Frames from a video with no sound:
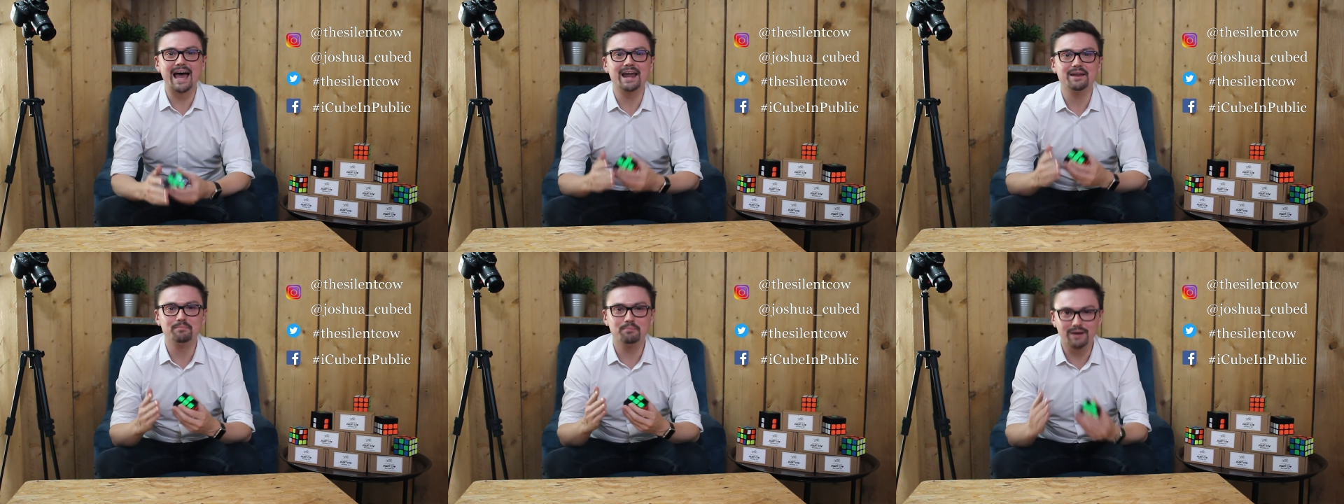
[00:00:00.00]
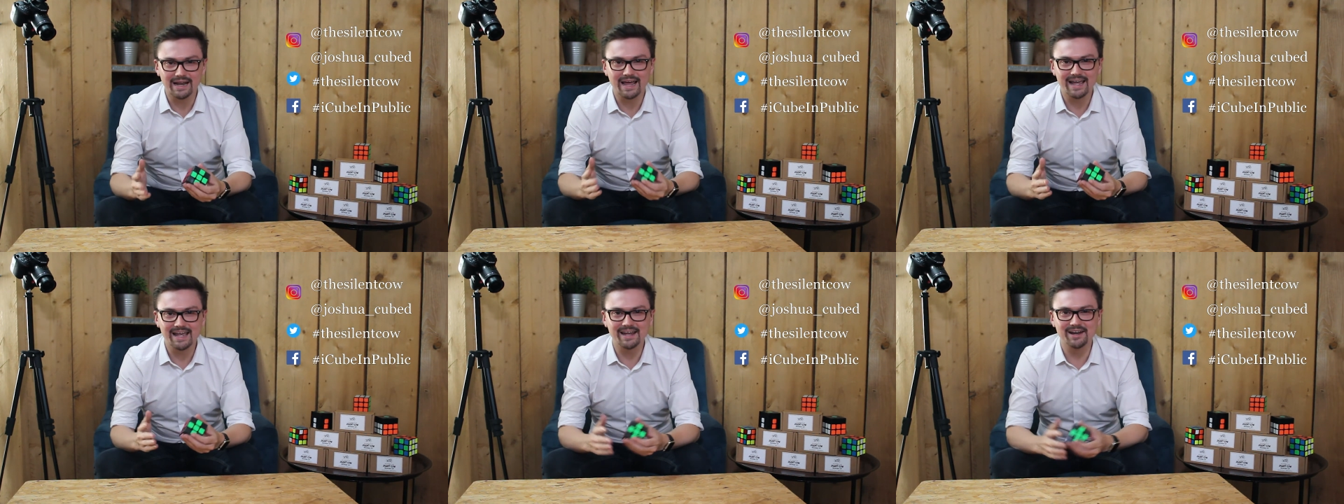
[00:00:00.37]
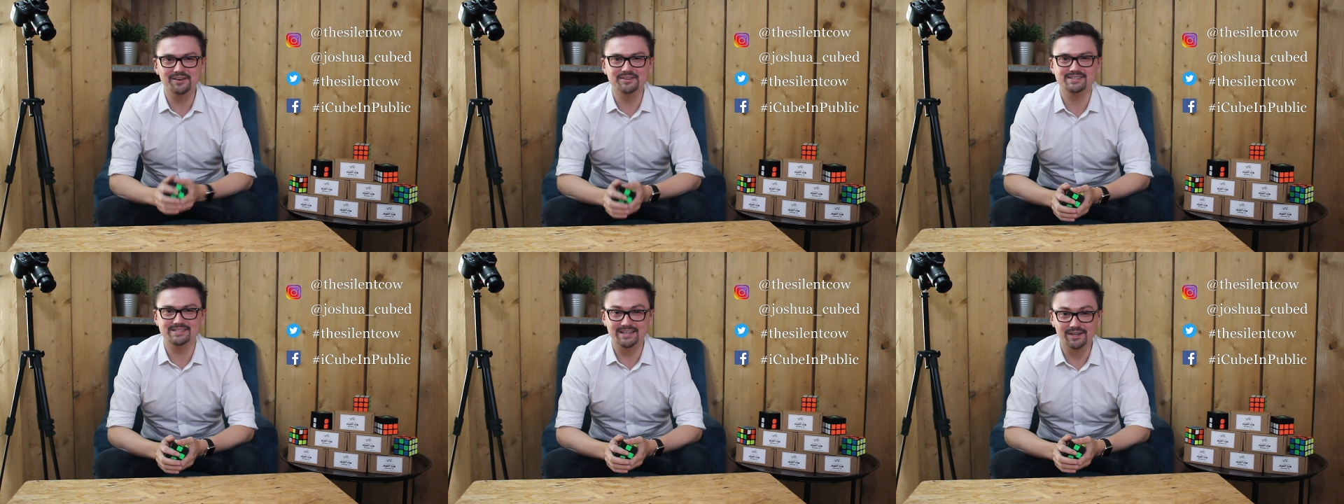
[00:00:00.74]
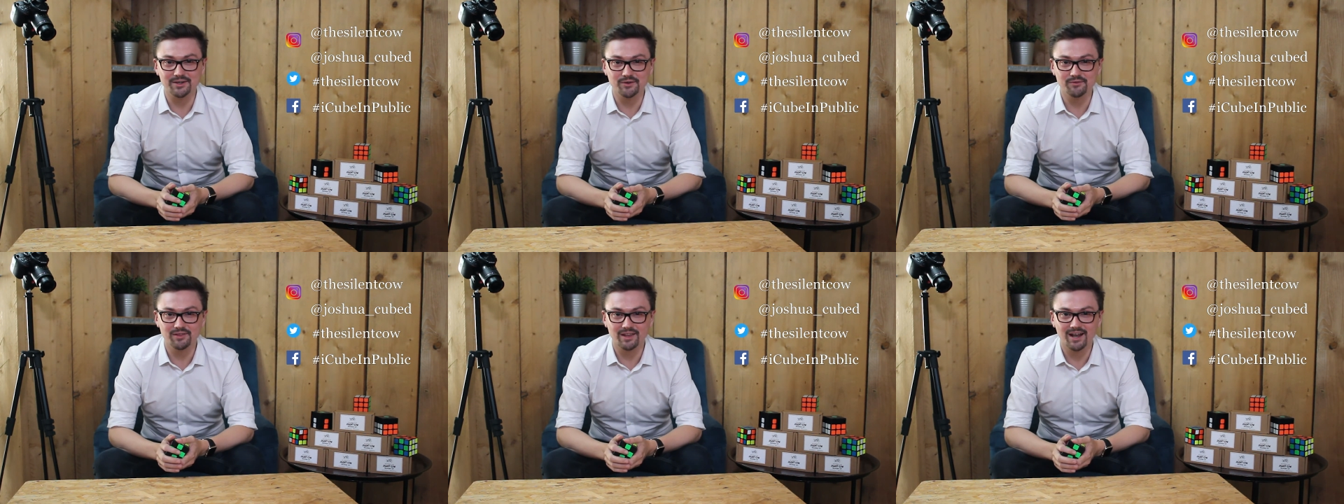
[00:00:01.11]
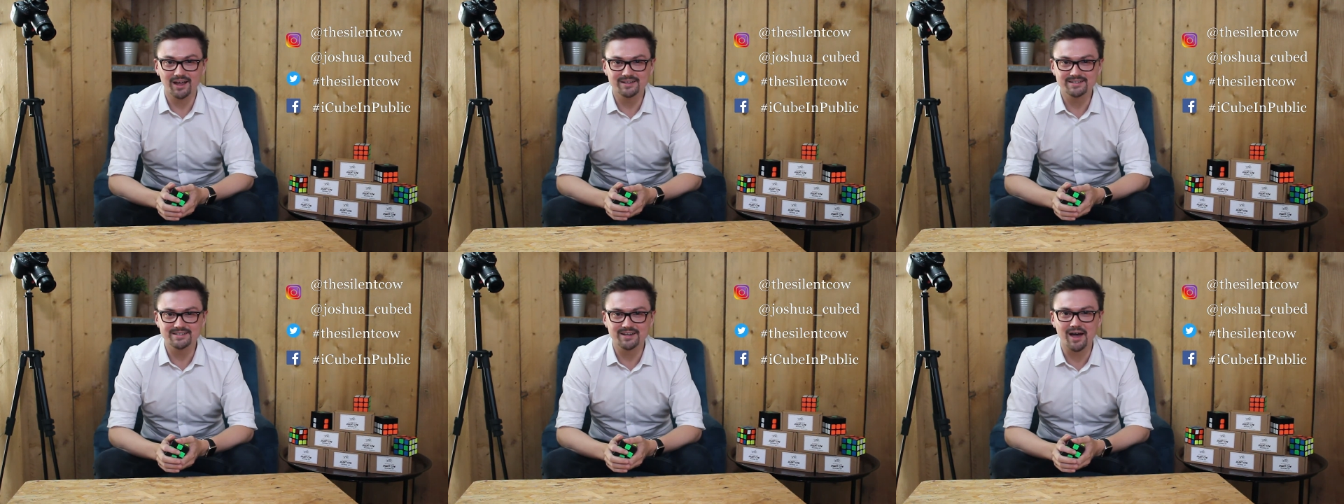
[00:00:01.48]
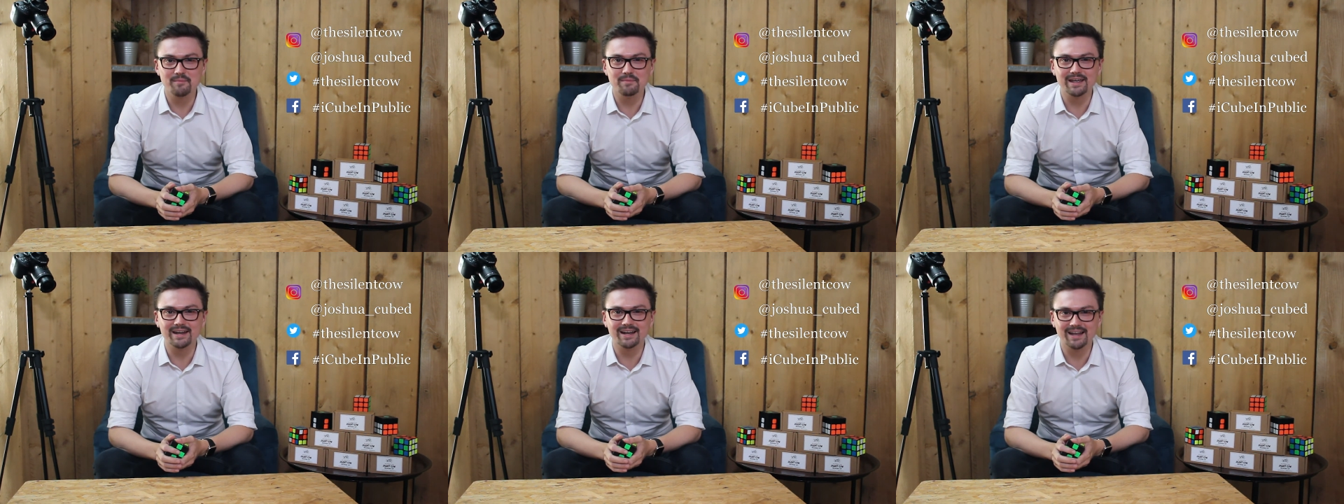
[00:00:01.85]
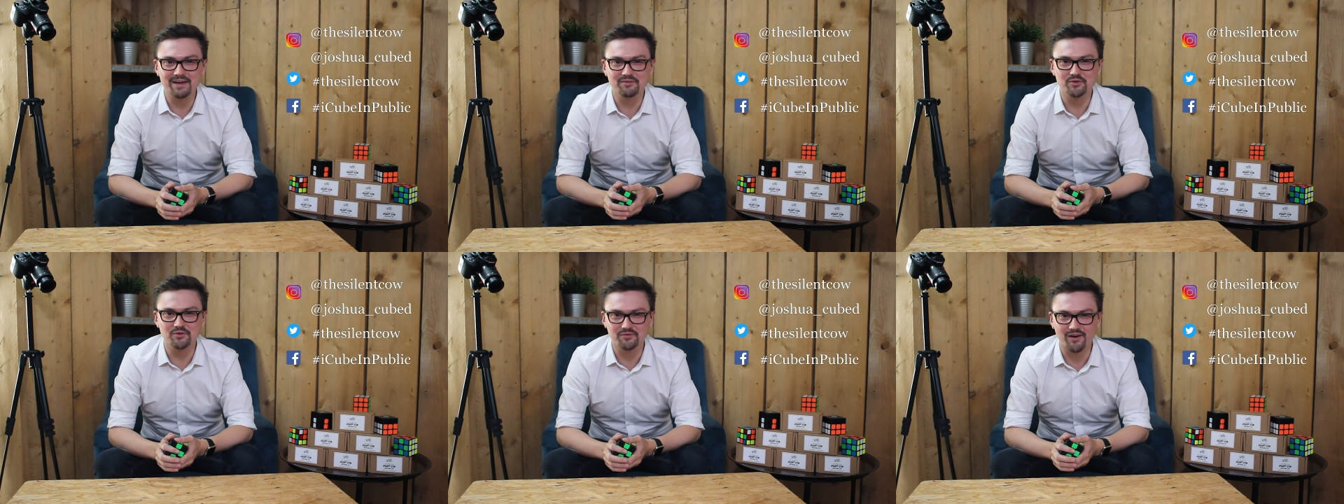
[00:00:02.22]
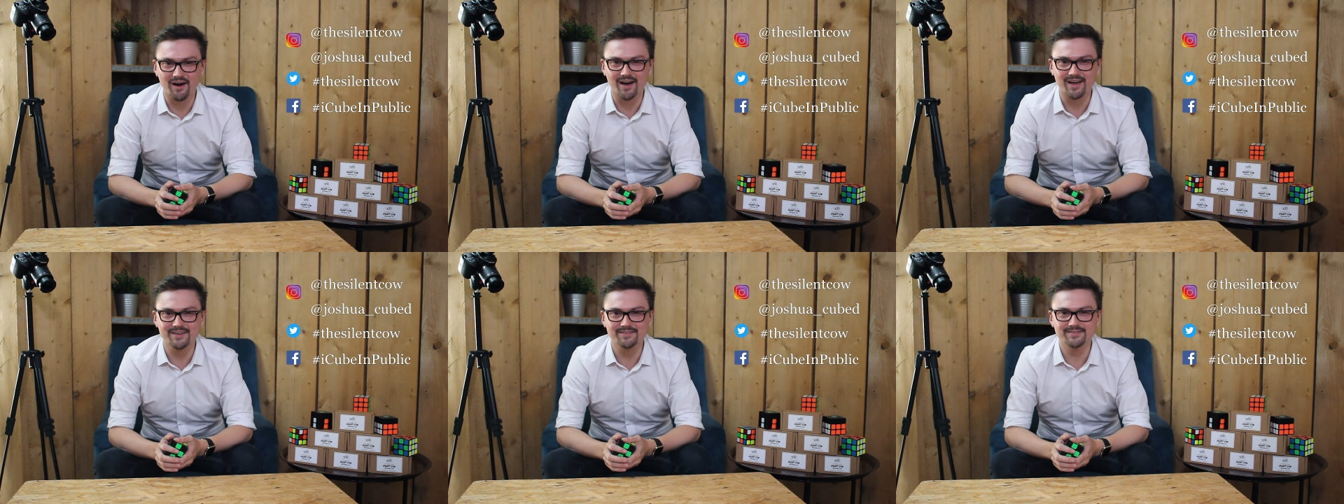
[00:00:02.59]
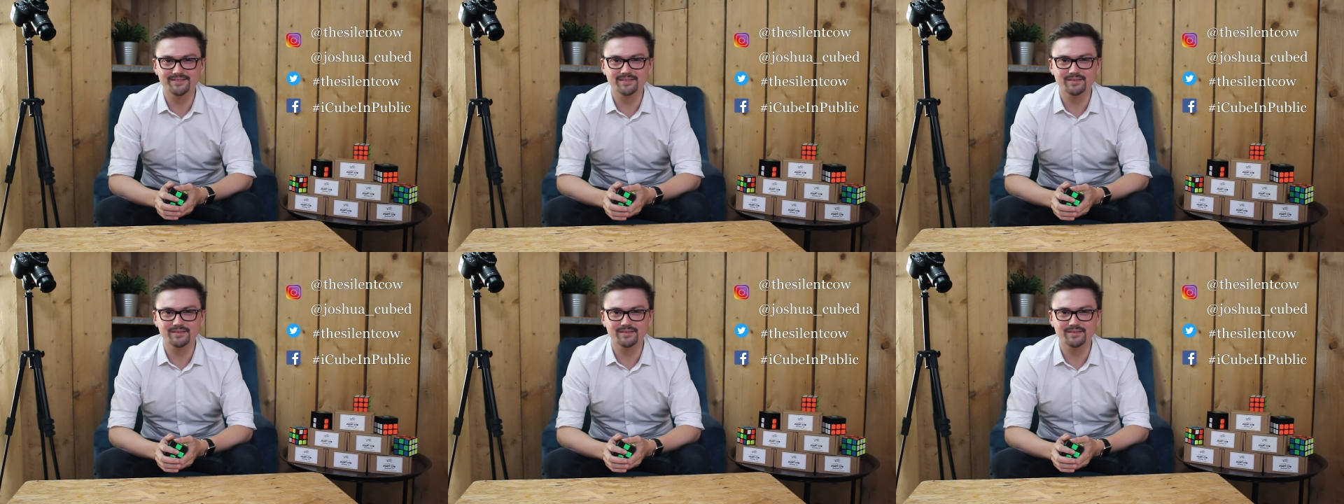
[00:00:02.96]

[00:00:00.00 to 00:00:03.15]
and play, and I'll see you for the last time in level 5.